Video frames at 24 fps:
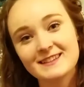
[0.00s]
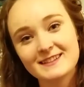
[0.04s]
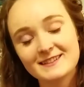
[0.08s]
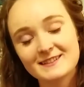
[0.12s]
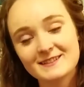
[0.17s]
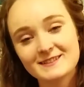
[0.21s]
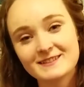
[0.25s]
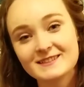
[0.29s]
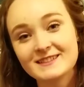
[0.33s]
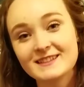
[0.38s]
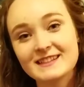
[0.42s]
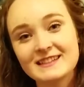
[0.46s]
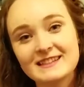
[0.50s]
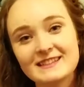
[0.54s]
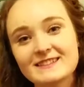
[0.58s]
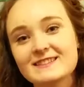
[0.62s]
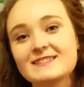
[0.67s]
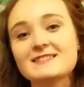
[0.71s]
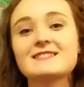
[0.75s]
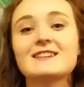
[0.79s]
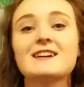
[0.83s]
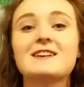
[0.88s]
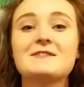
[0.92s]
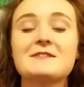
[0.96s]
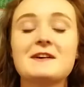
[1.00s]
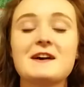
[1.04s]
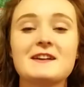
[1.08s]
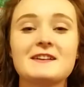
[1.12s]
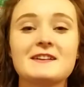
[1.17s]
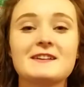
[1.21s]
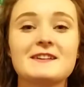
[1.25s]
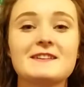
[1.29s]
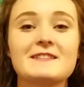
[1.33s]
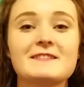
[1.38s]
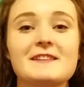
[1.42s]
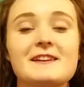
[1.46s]
in chlorine or salt
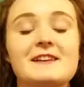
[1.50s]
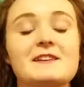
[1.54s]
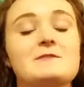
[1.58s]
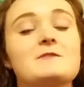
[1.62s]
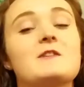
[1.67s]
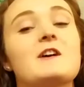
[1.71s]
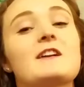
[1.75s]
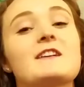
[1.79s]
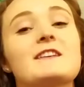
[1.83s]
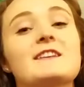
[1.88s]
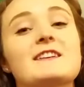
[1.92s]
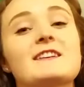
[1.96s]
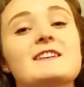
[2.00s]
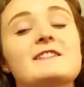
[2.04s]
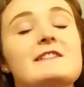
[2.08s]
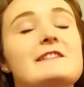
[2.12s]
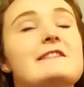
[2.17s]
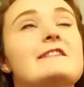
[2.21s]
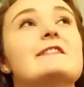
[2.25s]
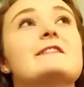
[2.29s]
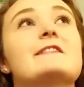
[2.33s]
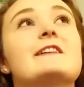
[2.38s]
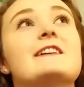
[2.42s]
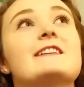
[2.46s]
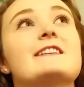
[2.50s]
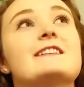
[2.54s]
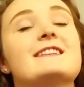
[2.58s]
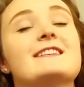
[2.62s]
water or lake water or river water,